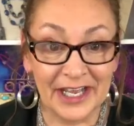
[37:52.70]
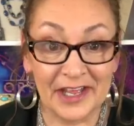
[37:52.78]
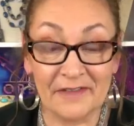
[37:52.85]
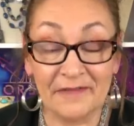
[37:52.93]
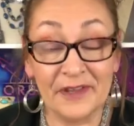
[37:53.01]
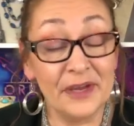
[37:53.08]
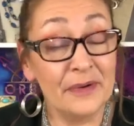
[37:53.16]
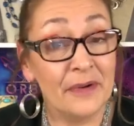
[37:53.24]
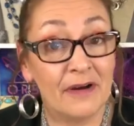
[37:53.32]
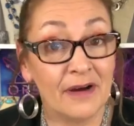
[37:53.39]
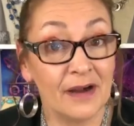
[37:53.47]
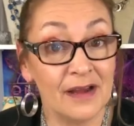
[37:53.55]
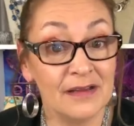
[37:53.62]
If you
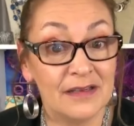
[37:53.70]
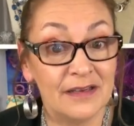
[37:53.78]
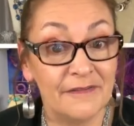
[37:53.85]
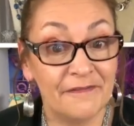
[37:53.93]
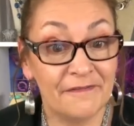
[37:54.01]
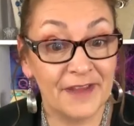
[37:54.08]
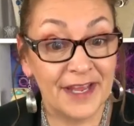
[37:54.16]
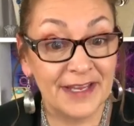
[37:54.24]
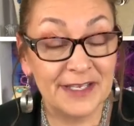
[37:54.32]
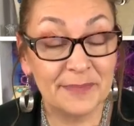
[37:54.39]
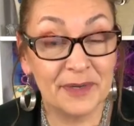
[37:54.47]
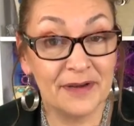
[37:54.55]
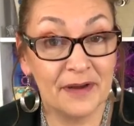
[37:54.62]
are on
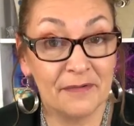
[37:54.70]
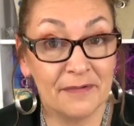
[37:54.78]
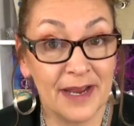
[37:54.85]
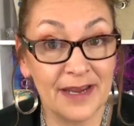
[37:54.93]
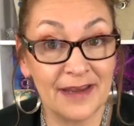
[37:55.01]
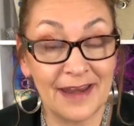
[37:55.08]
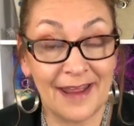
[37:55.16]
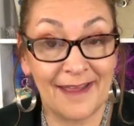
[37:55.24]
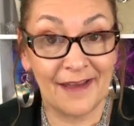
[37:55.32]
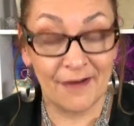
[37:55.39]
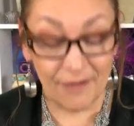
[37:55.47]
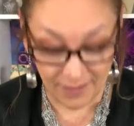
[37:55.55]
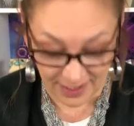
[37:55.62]
Facebook right
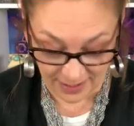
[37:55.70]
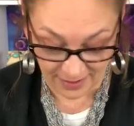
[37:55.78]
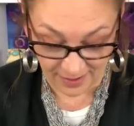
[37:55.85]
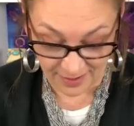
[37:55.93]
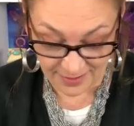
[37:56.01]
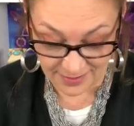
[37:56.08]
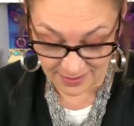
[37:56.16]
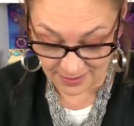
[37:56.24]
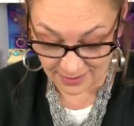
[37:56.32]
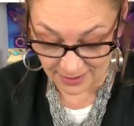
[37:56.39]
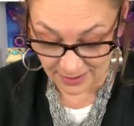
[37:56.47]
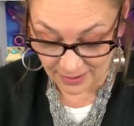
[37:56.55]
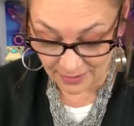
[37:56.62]
now and
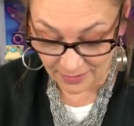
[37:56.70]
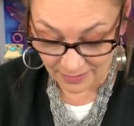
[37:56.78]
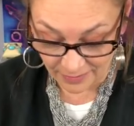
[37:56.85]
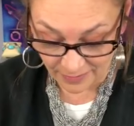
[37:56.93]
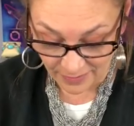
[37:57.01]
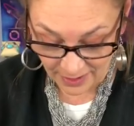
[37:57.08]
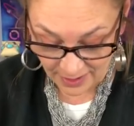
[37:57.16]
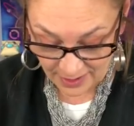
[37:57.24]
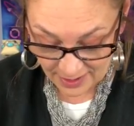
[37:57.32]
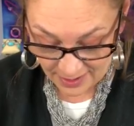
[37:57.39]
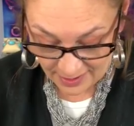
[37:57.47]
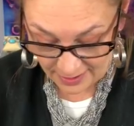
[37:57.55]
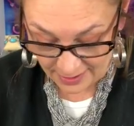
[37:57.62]
you
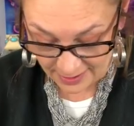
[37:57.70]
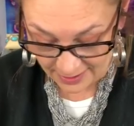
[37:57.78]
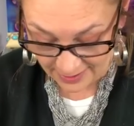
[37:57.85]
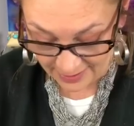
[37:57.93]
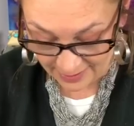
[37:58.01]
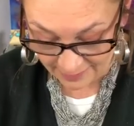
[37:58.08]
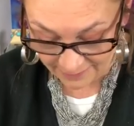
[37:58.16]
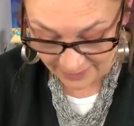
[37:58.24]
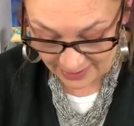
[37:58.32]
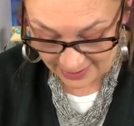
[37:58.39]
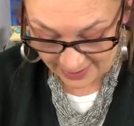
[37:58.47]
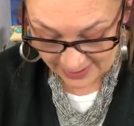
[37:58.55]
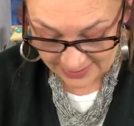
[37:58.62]
have
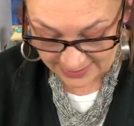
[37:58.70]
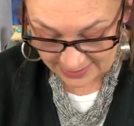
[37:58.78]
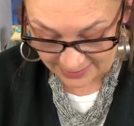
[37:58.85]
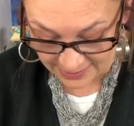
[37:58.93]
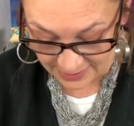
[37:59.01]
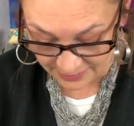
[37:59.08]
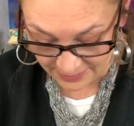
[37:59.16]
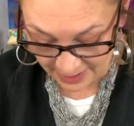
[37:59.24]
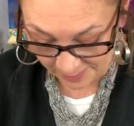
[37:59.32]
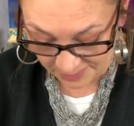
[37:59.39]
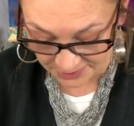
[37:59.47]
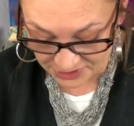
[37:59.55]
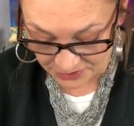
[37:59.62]
access to
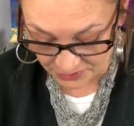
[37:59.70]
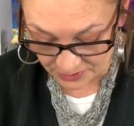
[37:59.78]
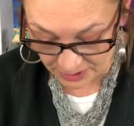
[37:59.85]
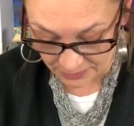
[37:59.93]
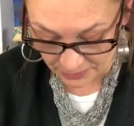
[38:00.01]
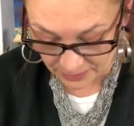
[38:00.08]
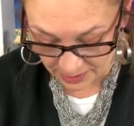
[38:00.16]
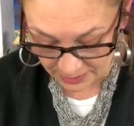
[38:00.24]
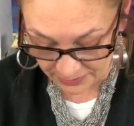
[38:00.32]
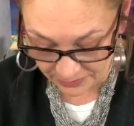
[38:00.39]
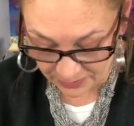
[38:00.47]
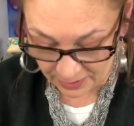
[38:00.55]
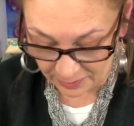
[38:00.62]
Apple Store or
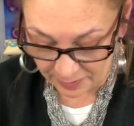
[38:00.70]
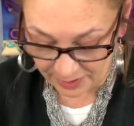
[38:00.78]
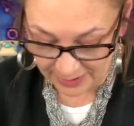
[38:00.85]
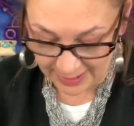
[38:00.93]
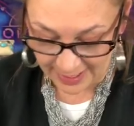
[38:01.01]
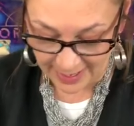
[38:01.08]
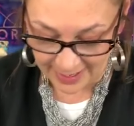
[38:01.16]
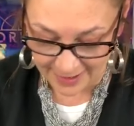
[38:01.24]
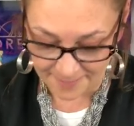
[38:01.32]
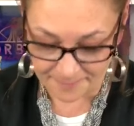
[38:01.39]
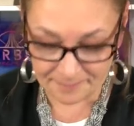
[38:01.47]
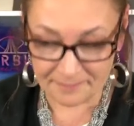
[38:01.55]
Google Play,